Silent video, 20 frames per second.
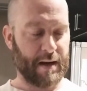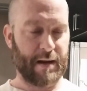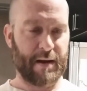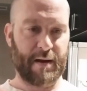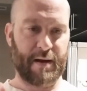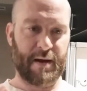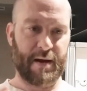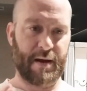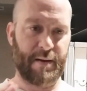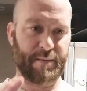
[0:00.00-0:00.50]

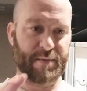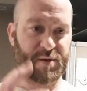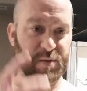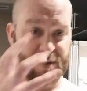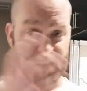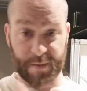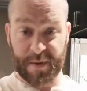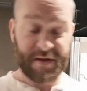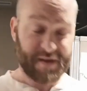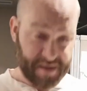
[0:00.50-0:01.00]
So
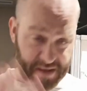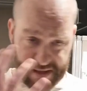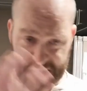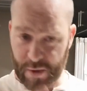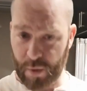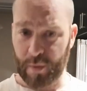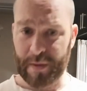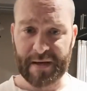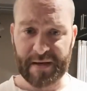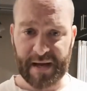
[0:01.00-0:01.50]
some of the things that
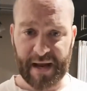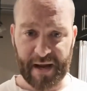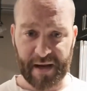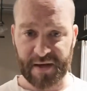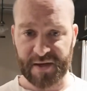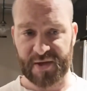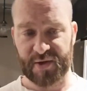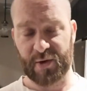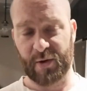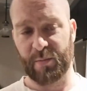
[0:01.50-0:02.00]
go into
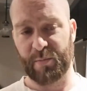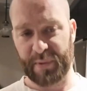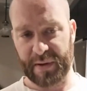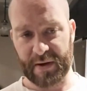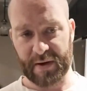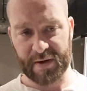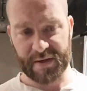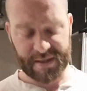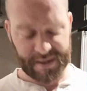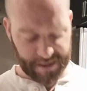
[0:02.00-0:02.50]
Angostura
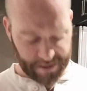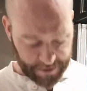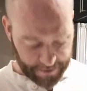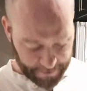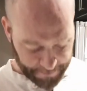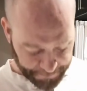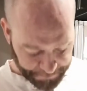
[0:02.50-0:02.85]
bitters.